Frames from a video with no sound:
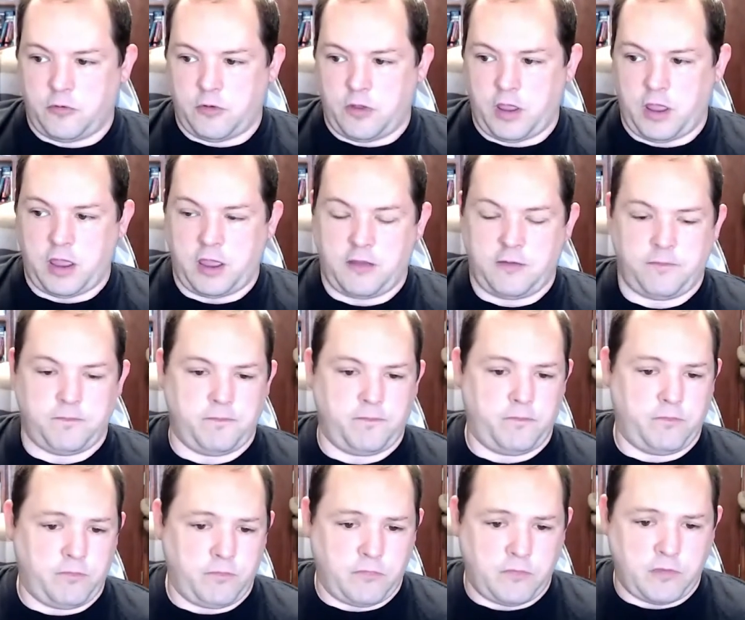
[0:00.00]
hey,
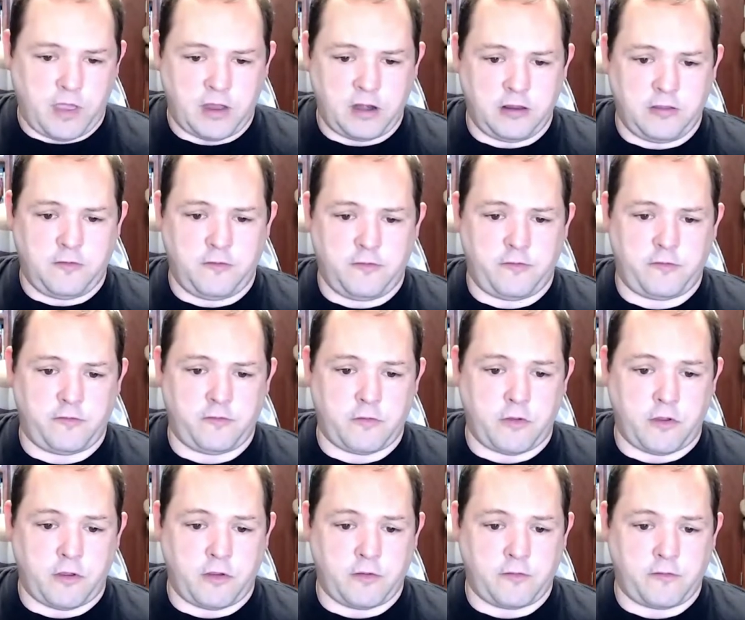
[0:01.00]
how to use
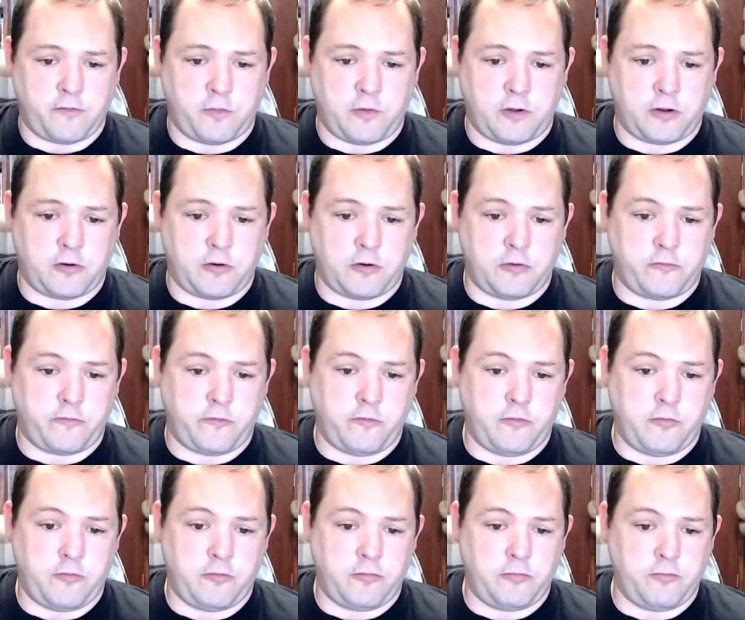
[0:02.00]
Spinnaker
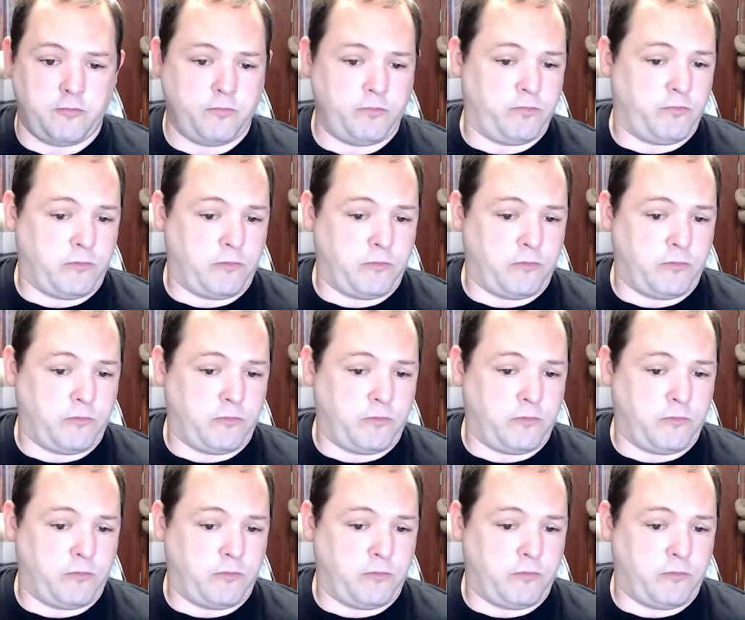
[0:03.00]
to,